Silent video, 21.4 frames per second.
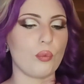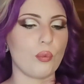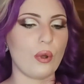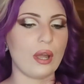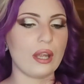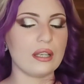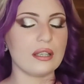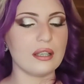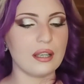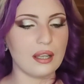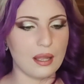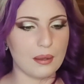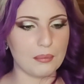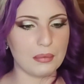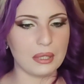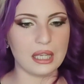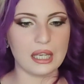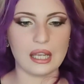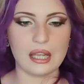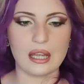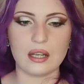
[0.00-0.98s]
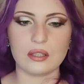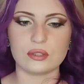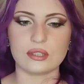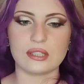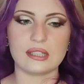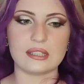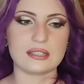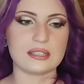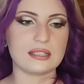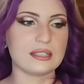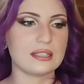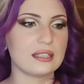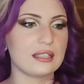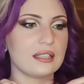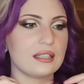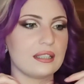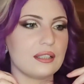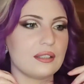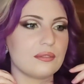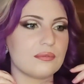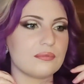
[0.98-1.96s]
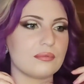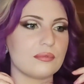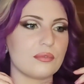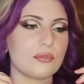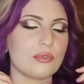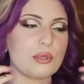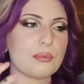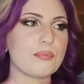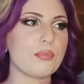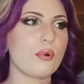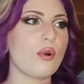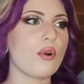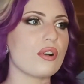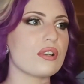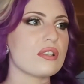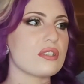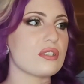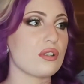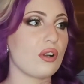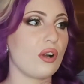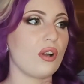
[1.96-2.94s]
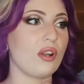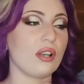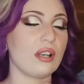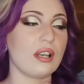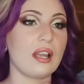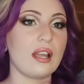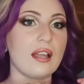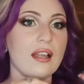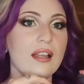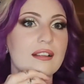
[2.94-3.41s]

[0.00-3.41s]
When a media outlet reports on